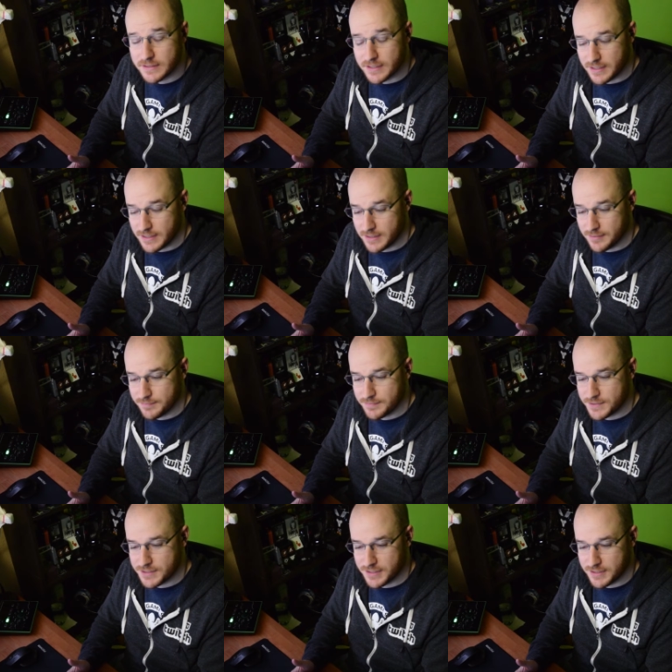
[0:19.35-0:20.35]

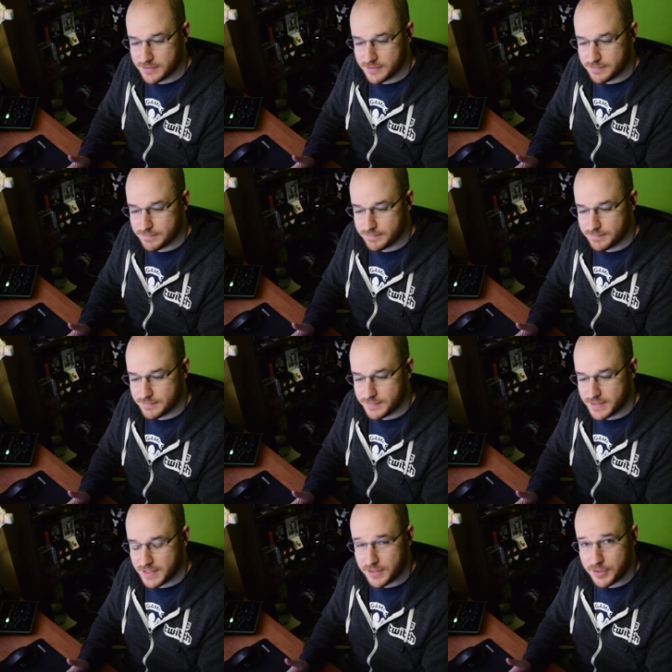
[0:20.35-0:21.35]
to
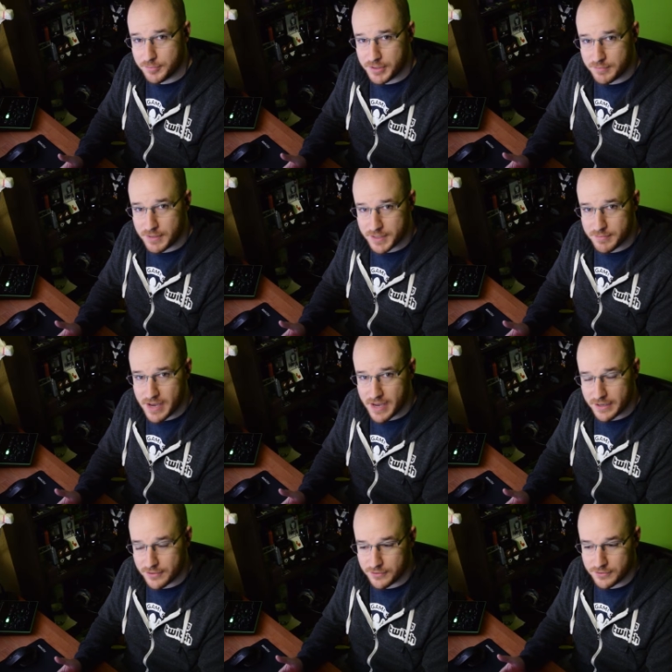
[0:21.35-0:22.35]
get a little bit of money
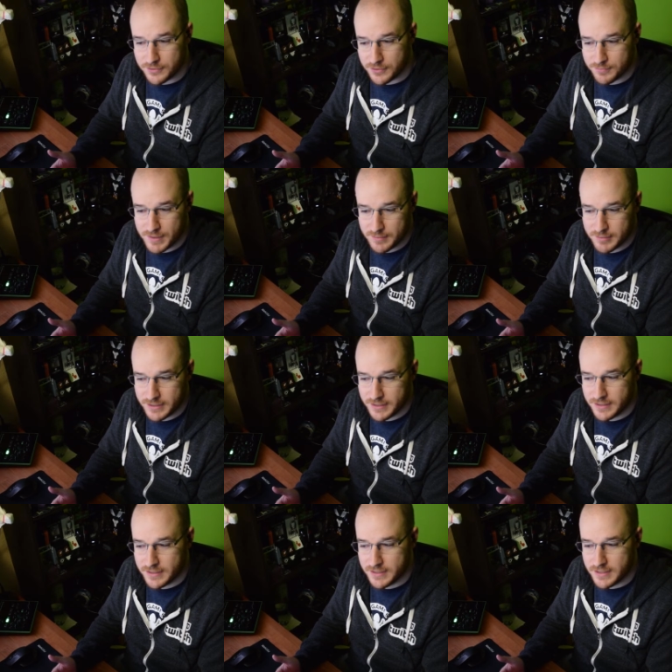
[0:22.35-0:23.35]
back or maybe
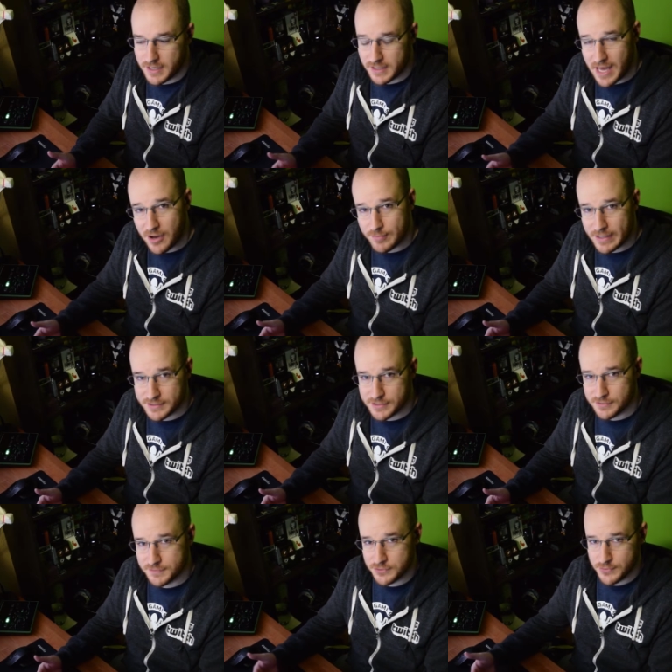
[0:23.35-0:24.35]
allow
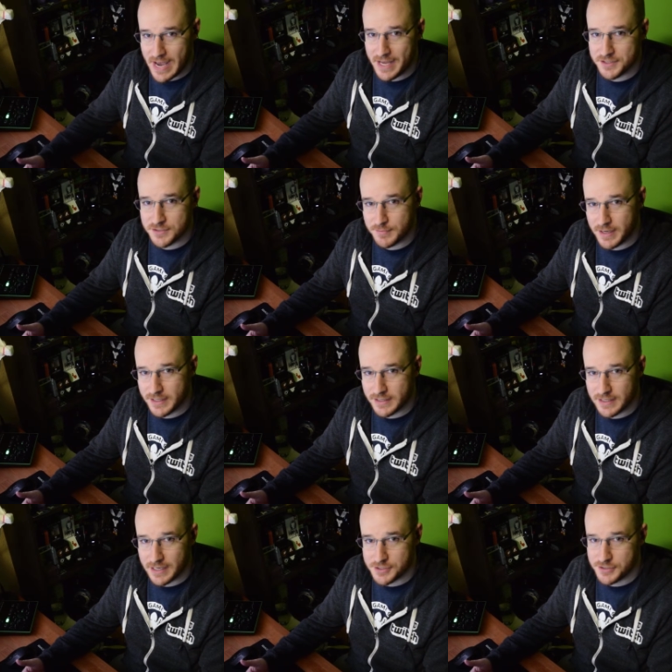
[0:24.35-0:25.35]
myself to add to my
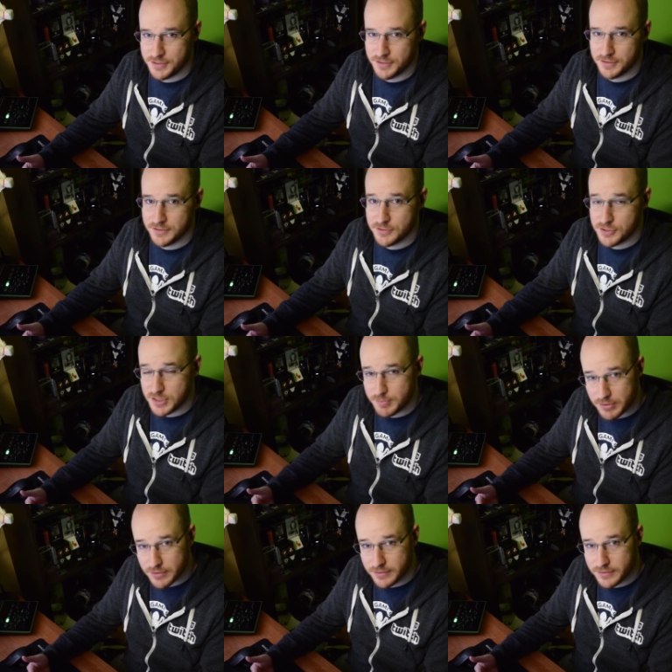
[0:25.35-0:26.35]
collection
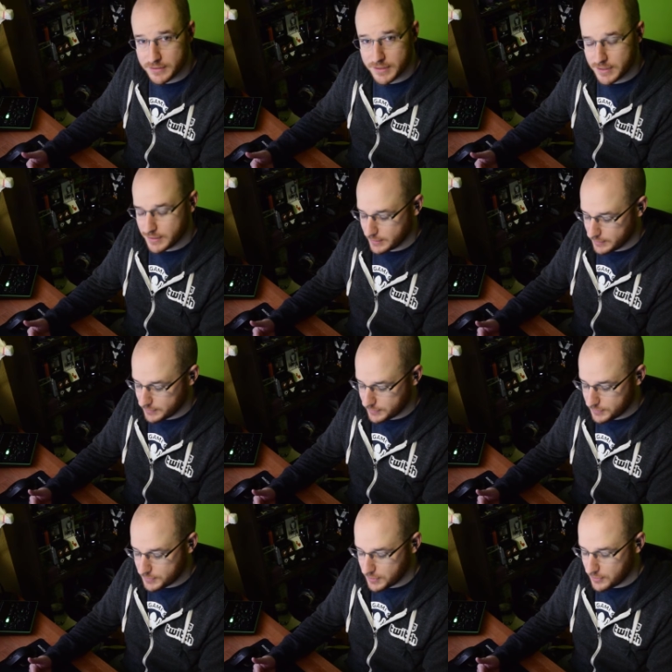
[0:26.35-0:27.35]
cheaper.
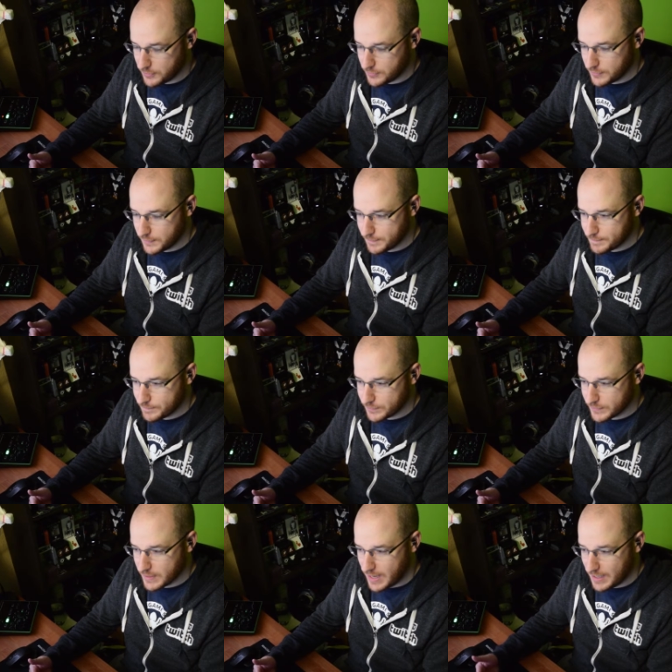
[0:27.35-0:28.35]
So
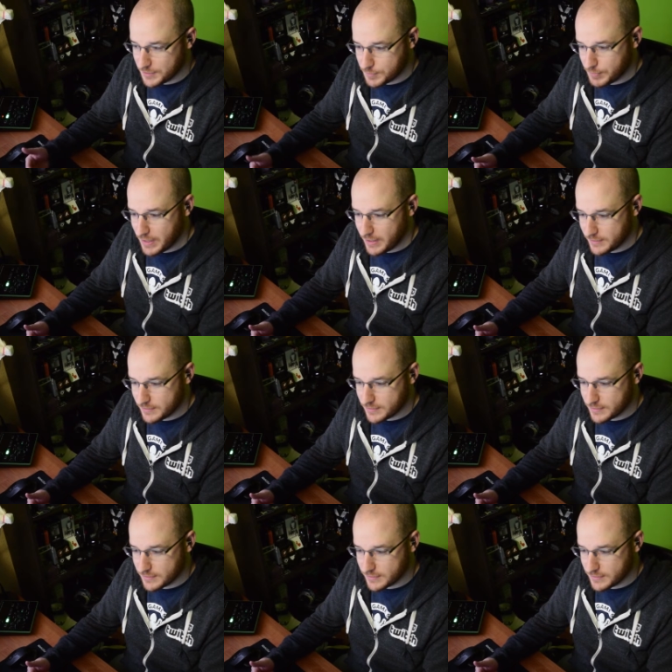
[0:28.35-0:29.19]
I spend